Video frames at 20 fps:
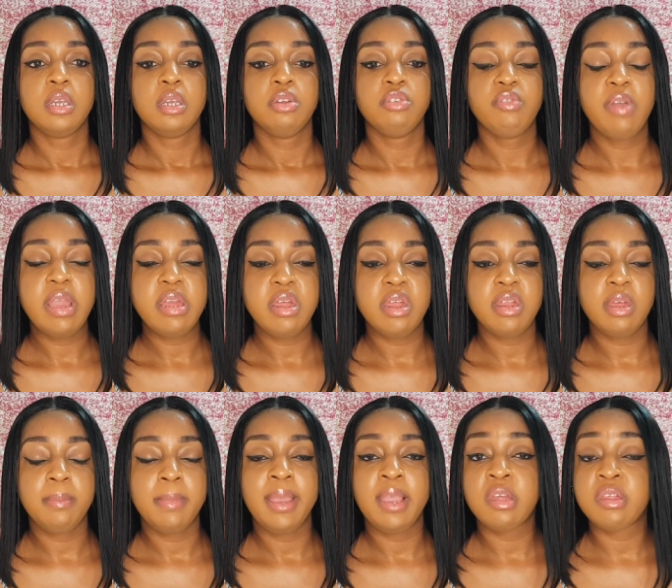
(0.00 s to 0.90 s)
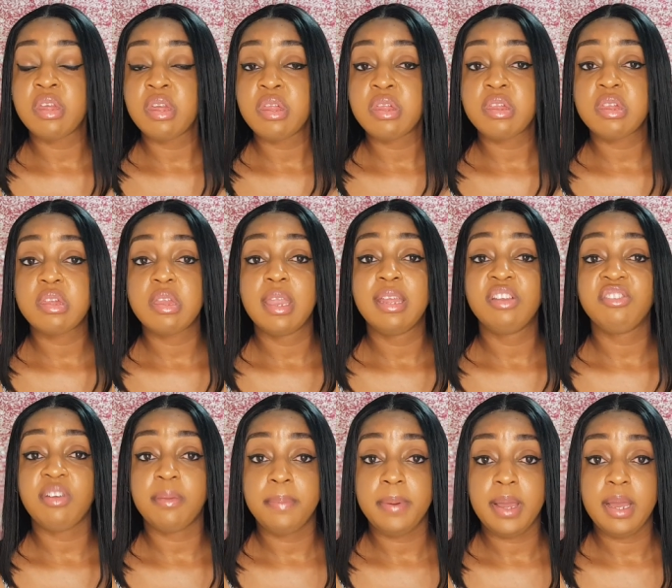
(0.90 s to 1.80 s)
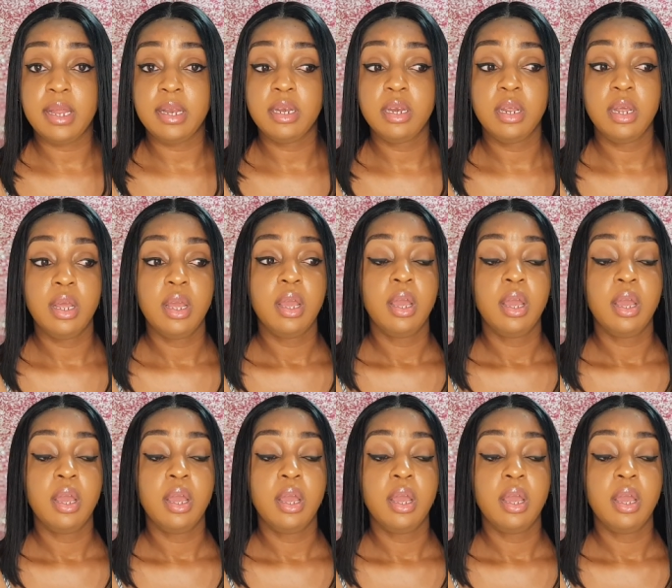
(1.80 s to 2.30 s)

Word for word: racism exists in Japan.